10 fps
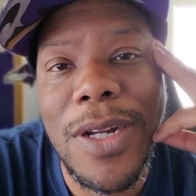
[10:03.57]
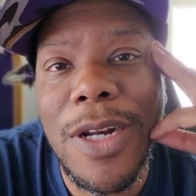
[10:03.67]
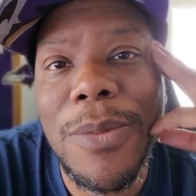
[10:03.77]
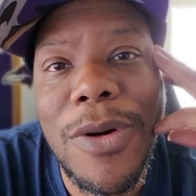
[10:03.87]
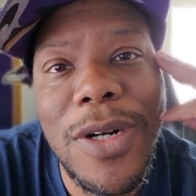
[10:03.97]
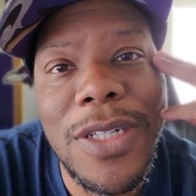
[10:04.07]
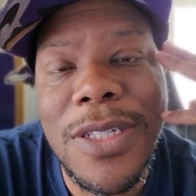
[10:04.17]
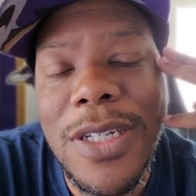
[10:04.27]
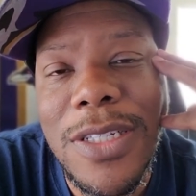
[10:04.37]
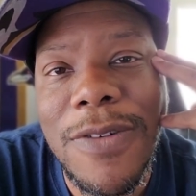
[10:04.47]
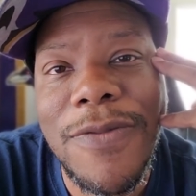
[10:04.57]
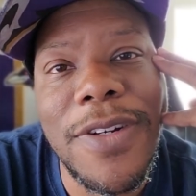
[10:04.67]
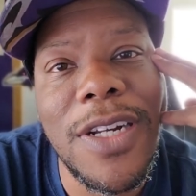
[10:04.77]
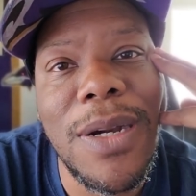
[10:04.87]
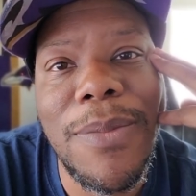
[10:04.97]
And Lamar is such a
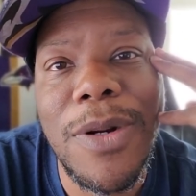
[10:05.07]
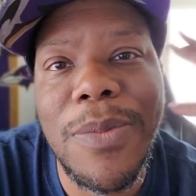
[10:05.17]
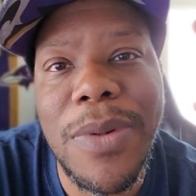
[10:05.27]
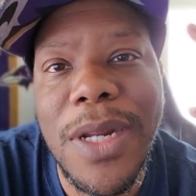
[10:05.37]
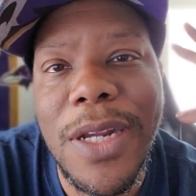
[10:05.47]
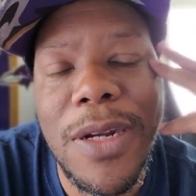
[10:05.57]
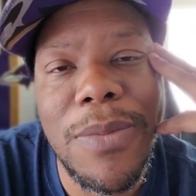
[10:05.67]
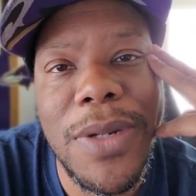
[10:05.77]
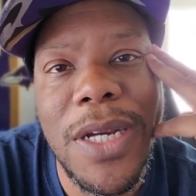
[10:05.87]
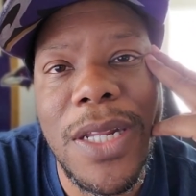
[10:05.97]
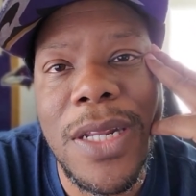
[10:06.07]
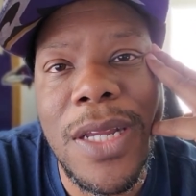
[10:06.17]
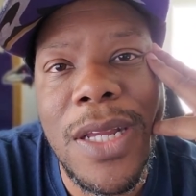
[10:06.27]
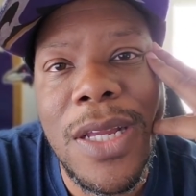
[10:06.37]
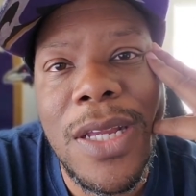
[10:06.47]
phenomenal player, but
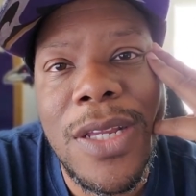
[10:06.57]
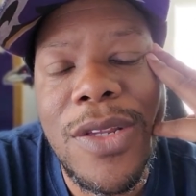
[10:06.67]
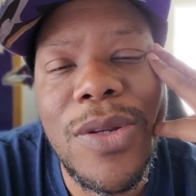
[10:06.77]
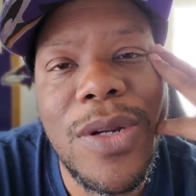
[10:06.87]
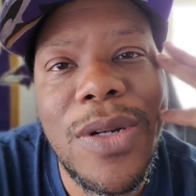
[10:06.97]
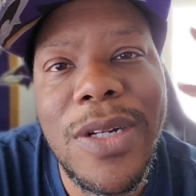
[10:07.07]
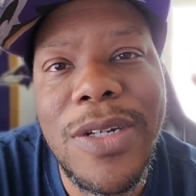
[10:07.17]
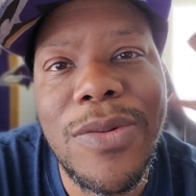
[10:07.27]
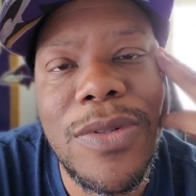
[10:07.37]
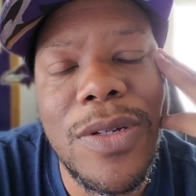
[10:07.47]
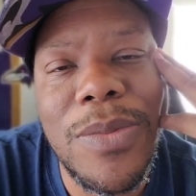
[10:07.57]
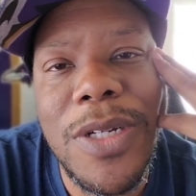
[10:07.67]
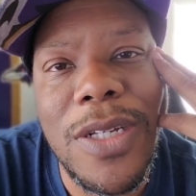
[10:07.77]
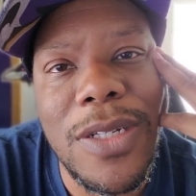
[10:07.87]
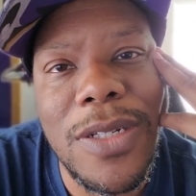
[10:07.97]
you can only do so
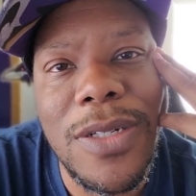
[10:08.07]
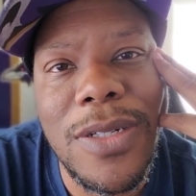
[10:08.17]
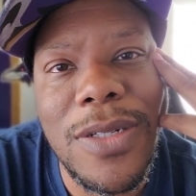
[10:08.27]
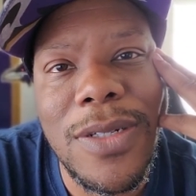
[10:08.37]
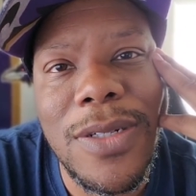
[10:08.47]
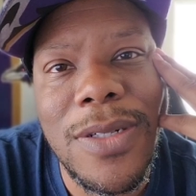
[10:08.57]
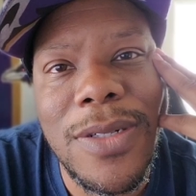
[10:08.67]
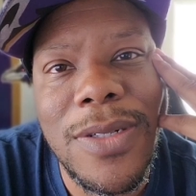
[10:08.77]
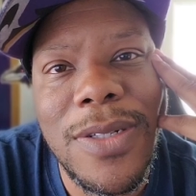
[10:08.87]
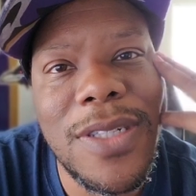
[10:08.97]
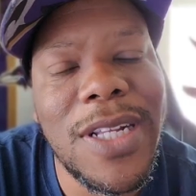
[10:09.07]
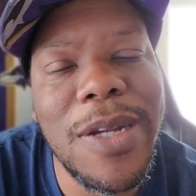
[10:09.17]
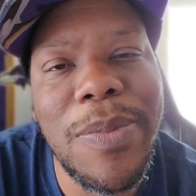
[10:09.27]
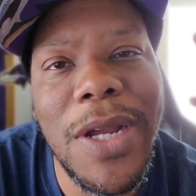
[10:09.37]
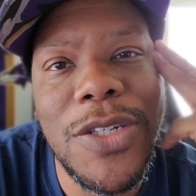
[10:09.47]
much. It's
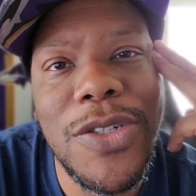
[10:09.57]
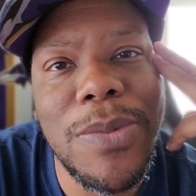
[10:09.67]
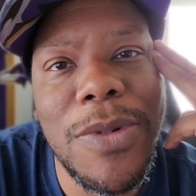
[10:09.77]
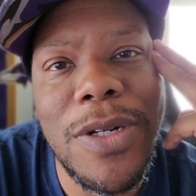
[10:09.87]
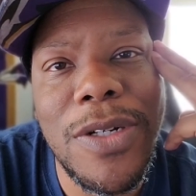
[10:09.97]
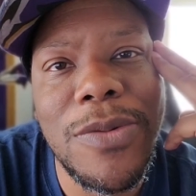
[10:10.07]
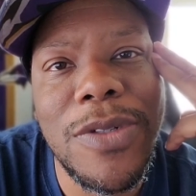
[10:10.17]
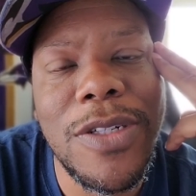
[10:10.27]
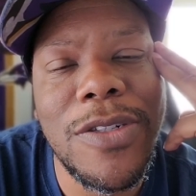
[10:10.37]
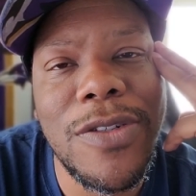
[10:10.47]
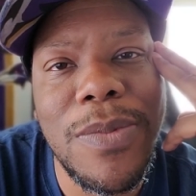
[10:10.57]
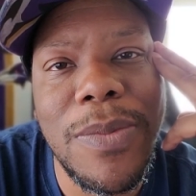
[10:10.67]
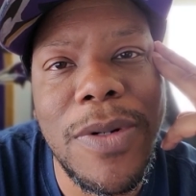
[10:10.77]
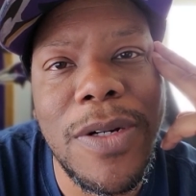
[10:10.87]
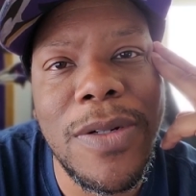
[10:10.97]
like Patrick Mahomes in the Super
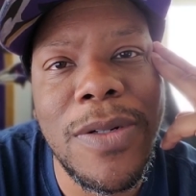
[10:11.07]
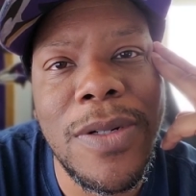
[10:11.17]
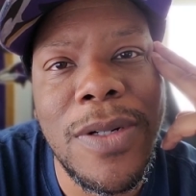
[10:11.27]
Bowl